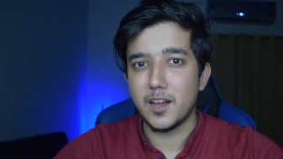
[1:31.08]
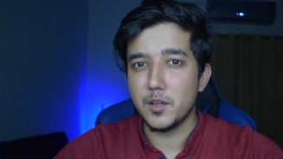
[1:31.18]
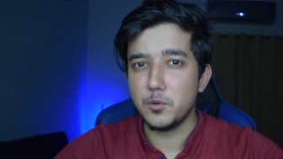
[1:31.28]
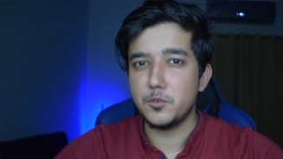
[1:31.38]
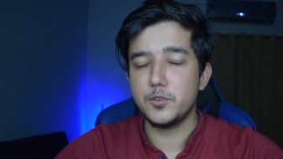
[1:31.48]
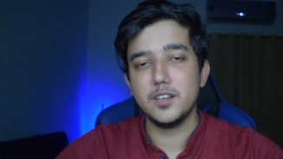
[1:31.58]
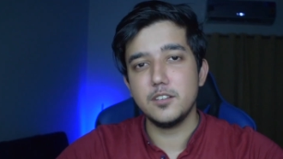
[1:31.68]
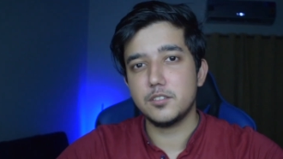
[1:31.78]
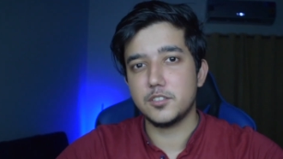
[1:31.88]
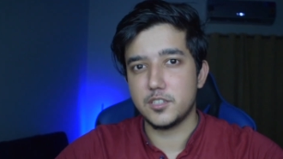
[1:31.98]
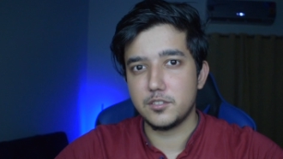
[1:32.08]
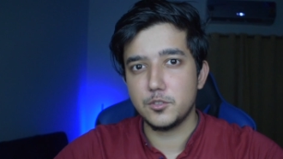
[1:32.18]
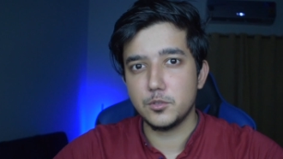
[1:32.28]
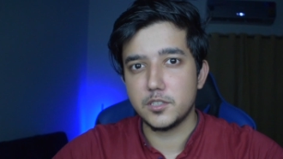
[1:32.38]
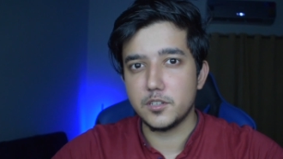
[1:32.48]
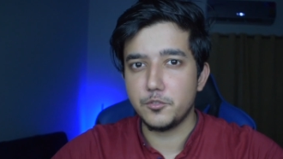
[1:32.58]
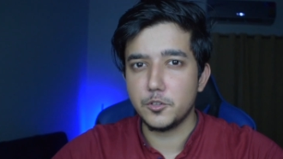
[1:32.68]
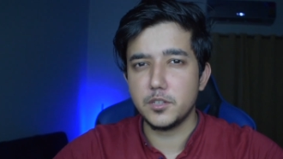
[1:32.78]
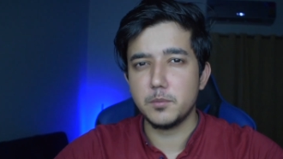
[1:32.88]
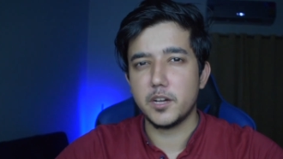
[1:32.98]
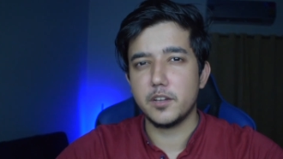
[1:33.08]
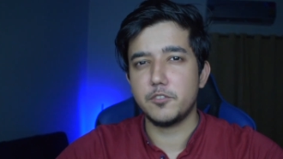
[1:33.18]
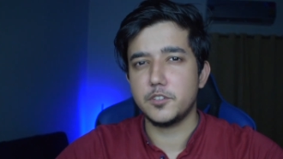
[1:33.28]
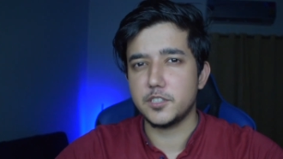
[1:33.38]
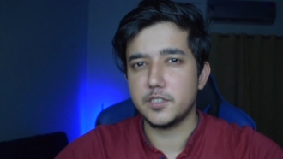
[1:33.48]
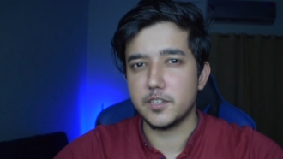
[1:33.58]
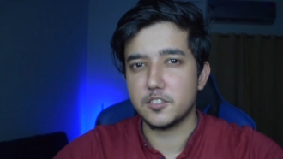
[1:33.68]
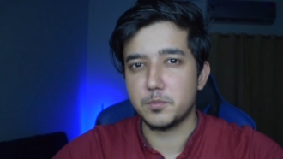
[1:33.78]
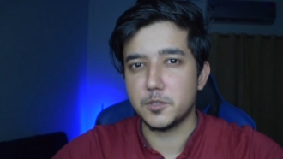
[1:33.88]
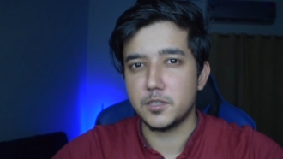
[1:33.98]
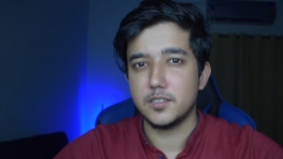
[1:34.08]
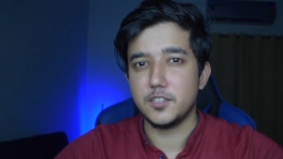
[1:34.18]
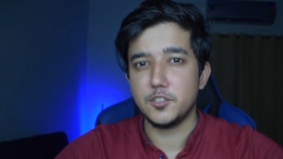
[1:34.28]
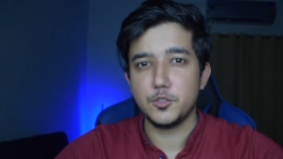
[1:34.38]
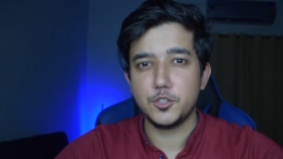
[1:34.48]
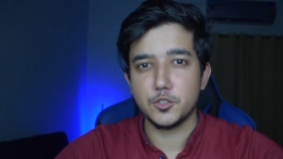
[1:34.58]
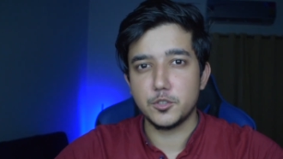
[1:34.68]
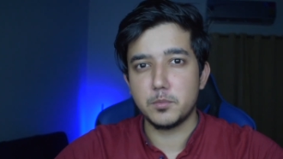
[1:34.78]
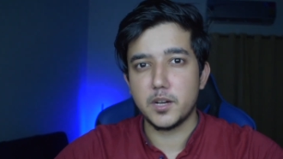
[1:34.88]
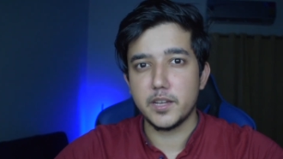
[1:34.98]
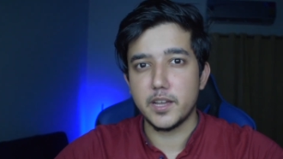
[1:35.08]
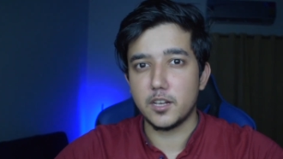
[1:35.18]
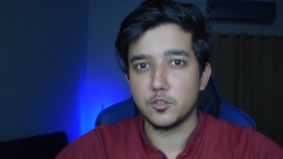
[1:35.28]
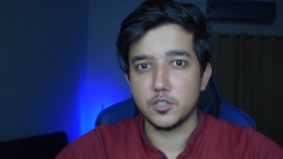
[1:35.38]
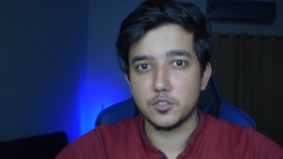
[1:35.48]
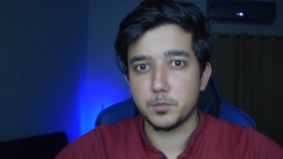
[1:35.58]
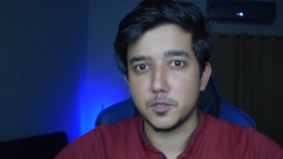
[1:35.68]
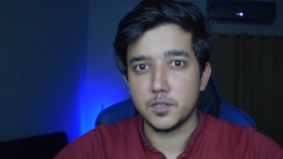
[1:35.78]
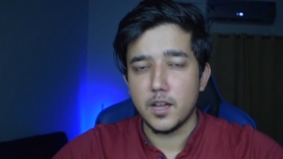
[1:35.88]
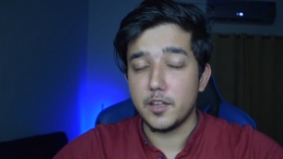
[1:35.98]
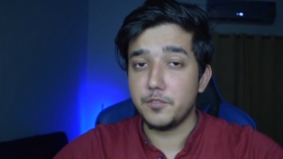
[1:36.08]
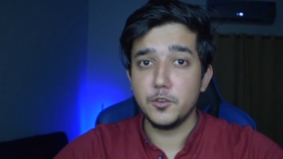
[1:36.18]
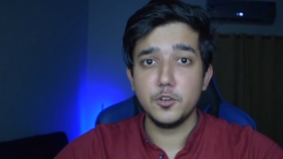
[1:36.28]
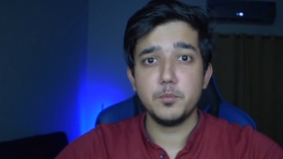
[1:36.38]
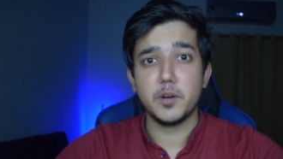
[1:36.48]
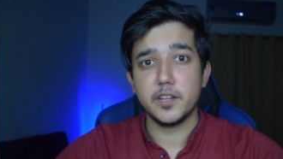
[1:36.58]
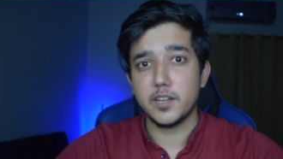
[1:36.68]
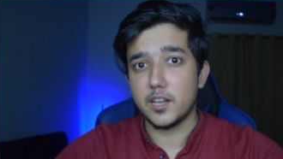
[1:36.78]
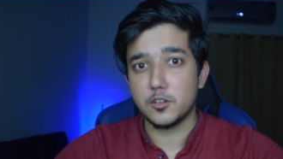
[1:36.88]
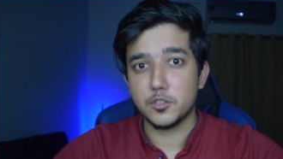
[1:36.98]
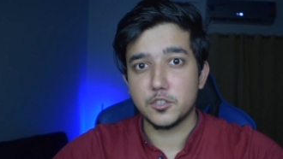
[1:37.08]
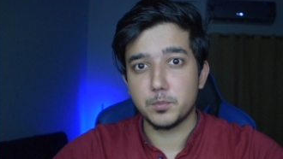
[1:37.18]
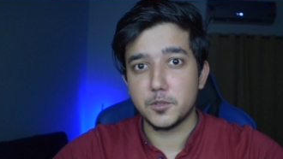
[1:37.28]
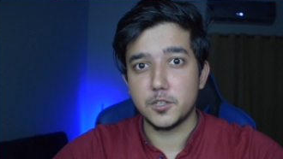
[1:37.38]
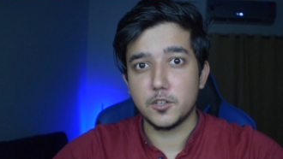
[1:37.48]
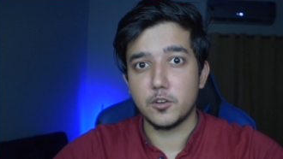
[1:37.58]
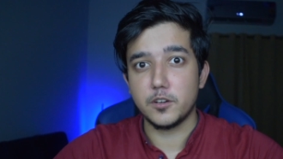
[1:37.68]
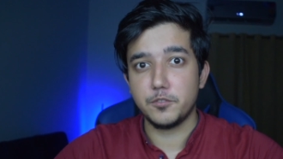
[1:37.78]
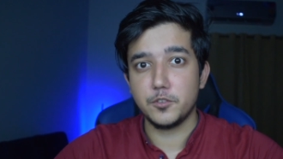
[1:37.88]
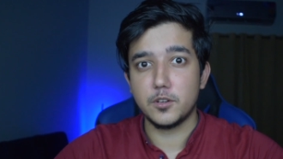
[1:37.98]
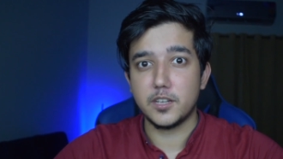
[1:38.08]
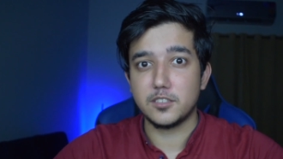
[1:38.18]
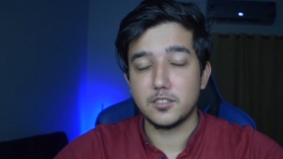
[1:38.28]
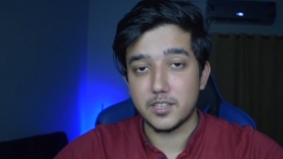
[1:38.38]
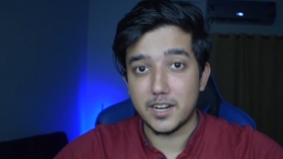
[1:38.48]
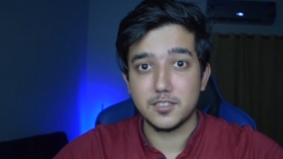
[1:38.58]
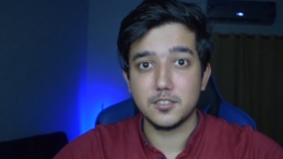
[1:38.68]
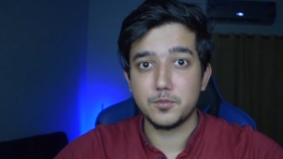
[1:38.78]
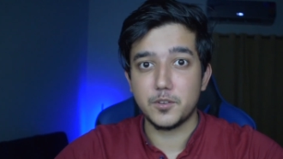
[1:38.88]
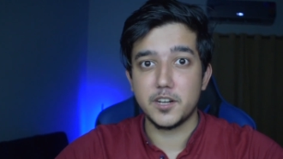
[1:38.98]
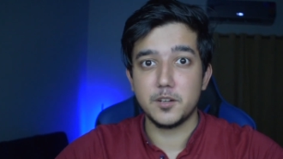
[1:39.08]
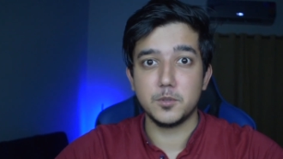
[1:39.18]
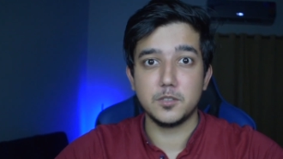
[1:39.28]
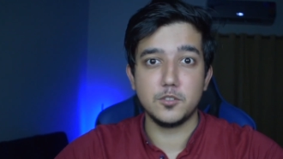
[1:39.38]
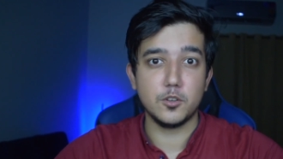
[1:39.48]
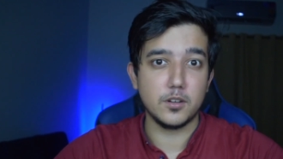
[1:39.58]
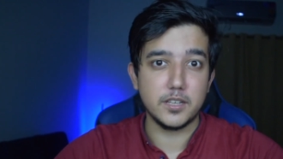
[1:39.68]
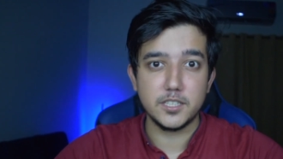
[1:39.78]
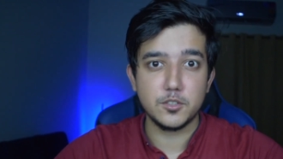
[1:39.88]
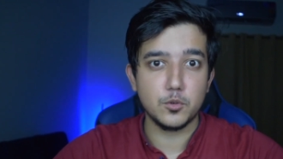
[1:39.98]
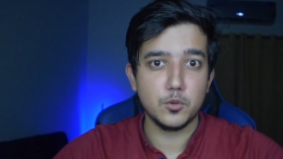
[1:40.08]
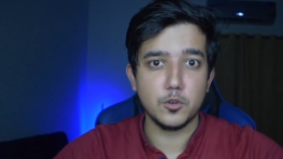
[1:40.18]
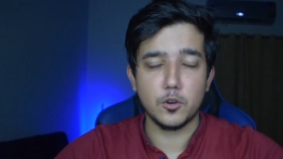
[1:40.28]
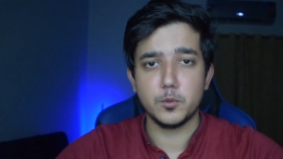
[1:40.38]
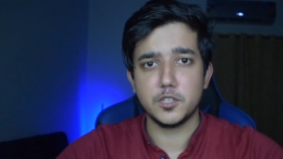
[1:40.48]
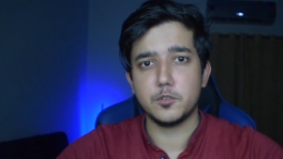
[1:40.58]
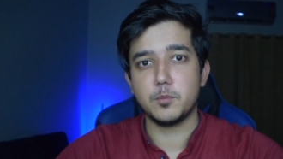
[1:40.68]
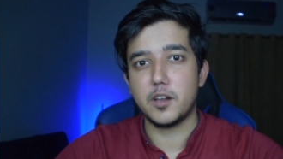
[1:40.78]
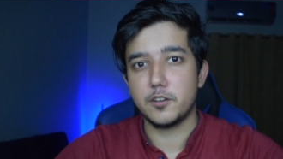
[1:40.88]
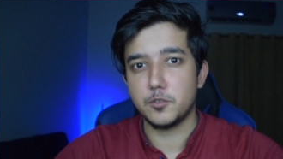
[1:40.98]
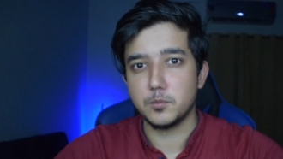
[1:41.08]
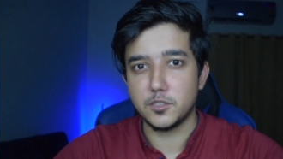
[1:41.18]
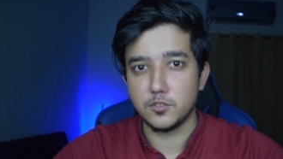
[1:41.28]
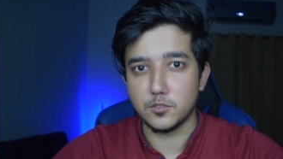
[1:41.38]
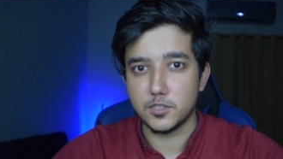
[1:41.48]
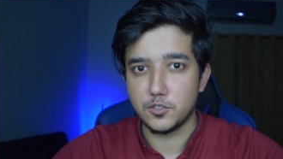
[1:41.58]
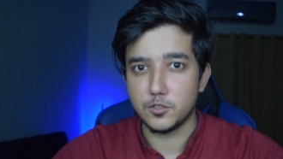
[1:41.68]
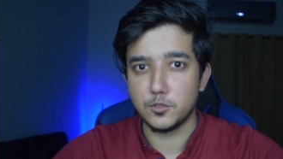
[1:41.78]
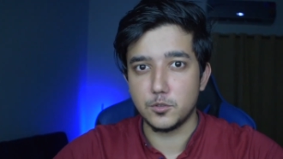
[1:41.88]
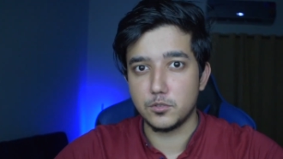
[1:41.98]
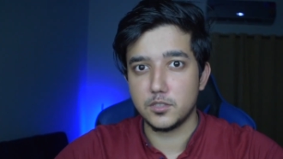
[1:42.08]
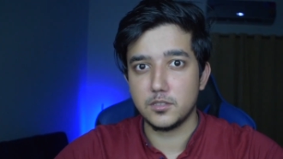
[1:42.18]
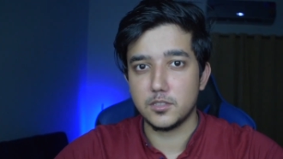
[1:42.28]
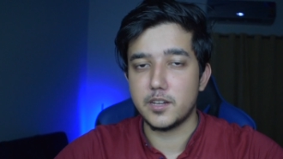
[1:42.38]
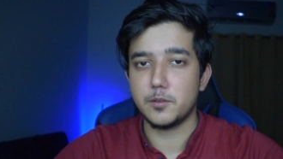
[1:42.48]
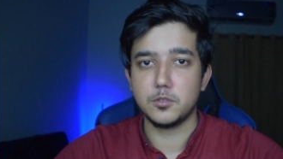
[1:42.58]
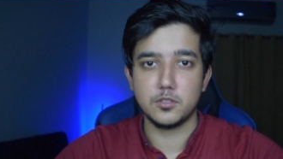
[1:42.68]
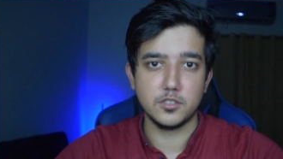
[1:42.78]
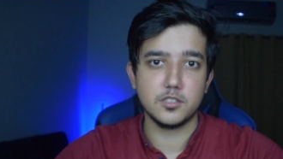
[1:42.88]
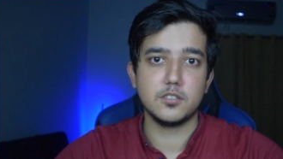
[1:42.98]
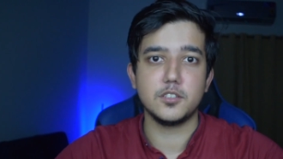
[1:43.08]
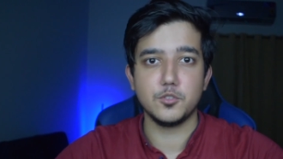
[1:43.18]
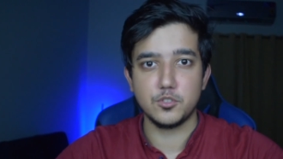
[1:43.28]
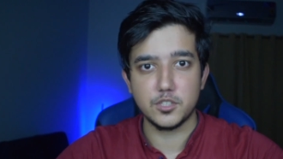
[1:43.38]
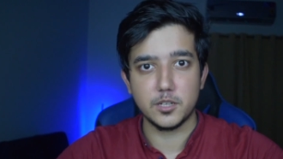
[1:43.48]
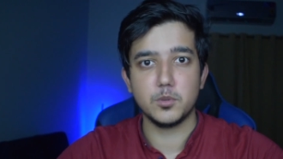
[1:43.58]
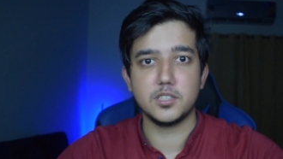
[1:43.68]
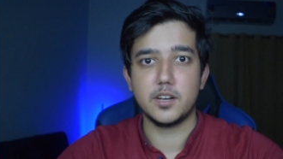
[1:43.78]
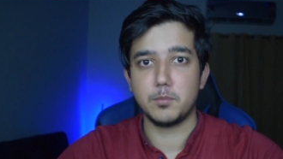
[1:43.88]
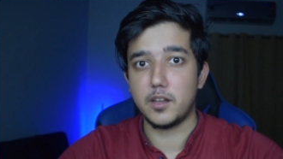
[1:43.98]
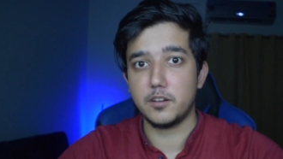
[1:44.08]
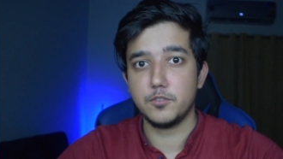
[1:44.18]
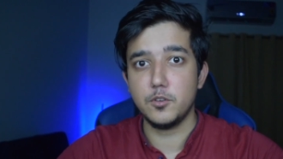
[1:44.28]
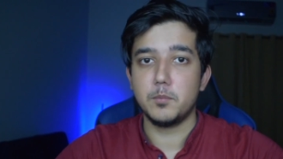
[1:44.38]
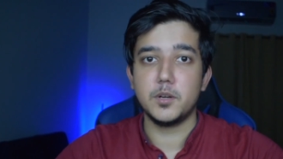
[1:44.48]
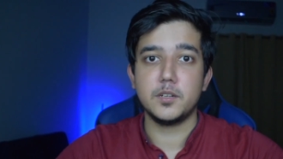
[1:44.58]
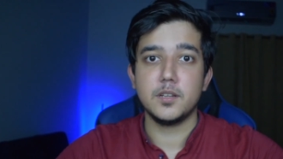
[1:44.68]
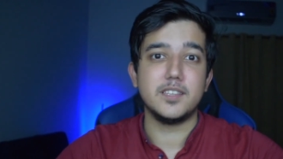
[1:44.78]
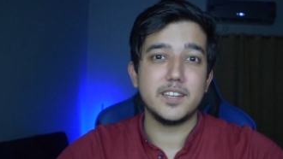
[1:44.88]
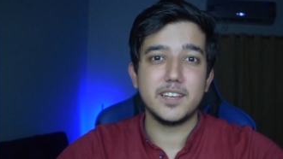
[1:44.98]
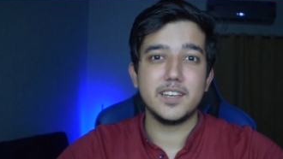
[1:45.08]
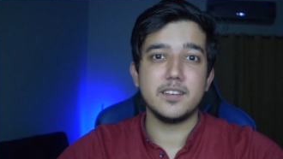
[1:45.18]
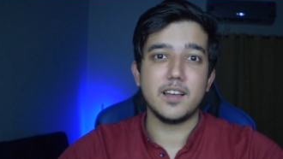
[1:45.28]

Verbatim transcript: I would really suggest you that if you're gonna buy Frontend Expert, then you should buy Algo Expert. If you're not buying Algo Expert or if you're like satisfied satisfied with your LeetCode or whatever platform that, that you're using, then I would suggest that you stick with that platform. But then again,